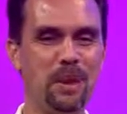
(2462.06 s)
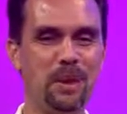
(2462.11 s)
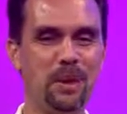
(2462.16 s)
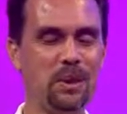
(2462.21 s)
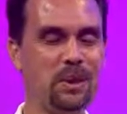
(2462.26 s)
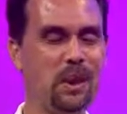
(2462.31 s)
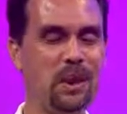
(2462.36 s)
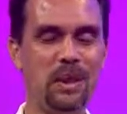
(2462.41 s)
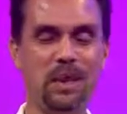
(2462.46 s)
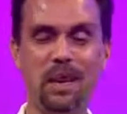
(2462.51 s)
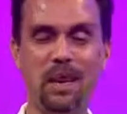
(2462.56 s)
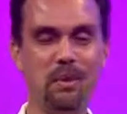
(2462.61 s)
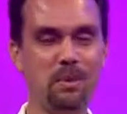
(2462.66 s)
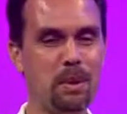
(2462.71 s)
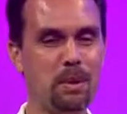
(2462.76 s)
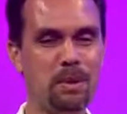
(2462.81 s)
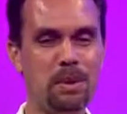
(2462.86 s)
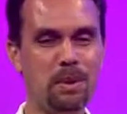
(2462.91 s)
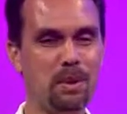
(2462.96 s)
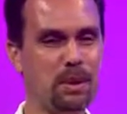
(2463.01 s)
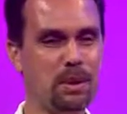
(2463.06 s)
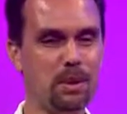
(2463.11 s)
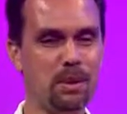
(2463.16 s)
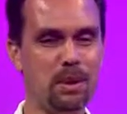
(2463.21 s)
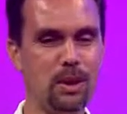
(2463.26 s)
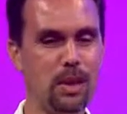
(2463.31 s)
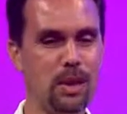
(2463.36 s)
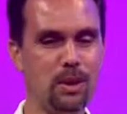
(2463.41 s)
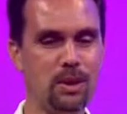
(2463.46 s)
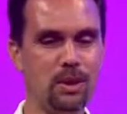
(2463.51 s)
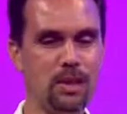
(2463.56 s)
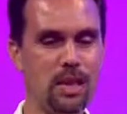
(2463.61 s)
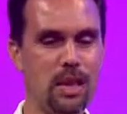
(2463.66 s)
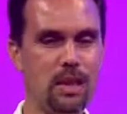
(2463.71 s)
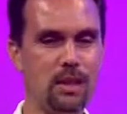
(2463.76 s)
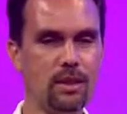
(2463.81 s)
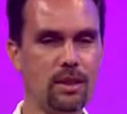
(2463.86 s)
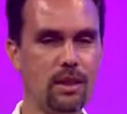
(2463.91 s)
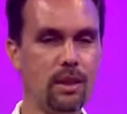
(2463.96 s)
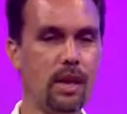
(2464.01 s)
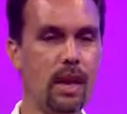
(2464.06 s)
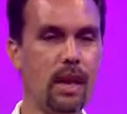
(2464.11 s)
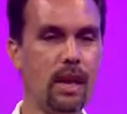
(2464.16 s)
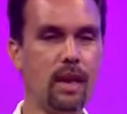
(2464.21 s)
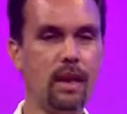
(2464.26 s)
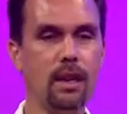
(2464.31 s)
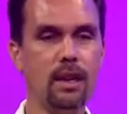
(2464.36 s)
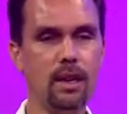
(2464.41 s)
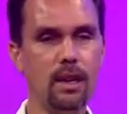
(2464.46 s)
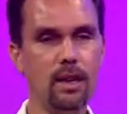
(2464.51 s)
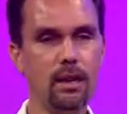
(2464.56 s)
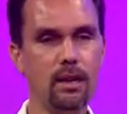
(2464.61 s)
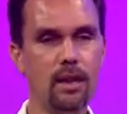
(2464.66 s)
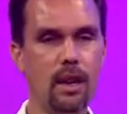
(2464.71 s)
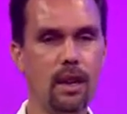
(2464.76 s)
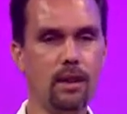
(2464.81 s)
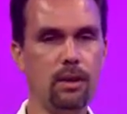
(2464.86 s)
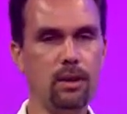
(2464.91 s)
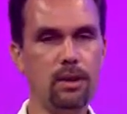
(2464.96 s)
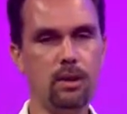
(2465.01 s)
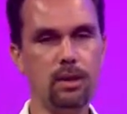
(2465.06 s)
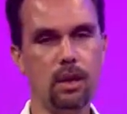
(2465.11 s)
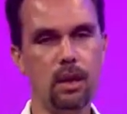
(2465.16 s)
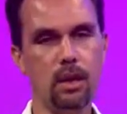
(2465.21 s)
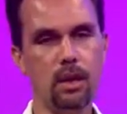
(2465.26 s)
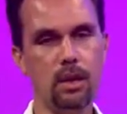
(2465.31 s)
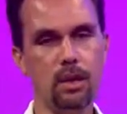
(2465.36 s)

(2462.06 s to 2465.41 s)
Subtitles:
which a lot of people still don't understand. So yeah, there's